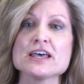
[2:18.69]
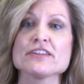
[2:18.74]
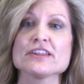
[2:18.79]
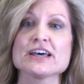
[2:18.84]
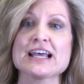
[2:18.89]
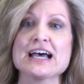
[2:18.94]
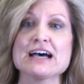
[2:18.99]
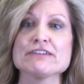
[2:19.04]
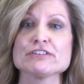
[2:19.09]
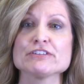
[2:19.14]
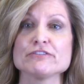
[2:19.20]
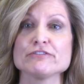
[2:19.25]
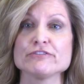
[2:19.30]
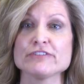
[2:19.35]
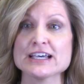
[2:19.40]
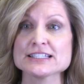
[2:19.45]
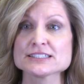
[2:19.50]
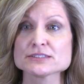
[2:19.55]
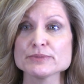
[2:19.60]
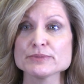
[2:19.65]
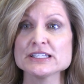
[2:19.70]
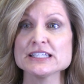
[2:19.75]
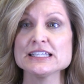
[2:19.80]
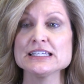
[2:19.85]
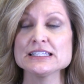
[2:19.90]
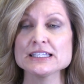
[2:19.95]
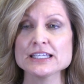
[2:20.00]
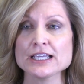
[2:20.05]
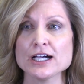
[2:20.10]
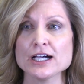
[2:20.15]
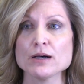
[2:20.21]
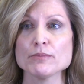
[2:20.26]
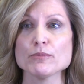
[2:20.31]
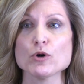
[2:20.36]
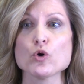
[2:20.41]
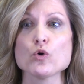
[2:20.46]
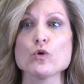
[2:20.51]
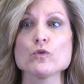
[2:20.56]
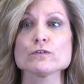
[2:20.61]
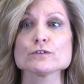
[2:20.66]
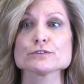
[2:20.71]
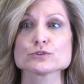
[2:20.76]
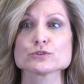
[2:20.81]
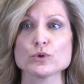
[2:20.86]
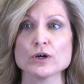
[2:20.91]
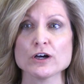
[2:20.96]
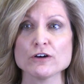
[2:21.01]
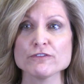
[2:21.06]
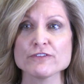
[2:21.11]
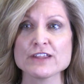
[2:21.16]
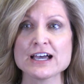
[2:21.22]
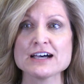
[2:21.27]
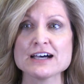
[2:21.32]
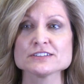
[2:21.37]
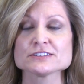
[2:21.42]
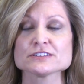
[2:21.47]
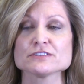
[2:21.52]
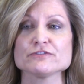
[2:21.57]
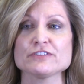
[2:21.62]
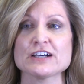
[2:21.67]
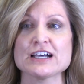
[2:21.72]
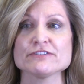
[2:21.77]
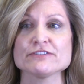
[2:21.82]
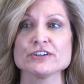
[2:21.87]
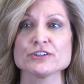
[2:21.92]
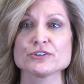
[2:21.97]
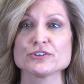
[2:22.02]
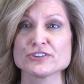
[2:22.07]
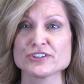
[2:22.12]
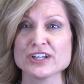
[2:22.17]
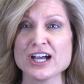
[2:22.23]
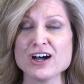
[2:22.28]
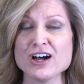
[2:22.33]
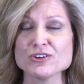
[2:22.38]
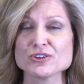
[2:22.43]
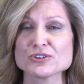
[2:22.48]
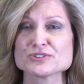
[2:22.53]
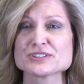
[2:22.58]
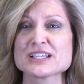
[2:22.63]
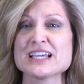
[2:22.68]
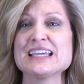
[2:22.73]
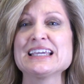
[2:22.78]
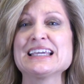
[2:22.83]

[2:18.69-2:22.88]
that have investment income over $12,500,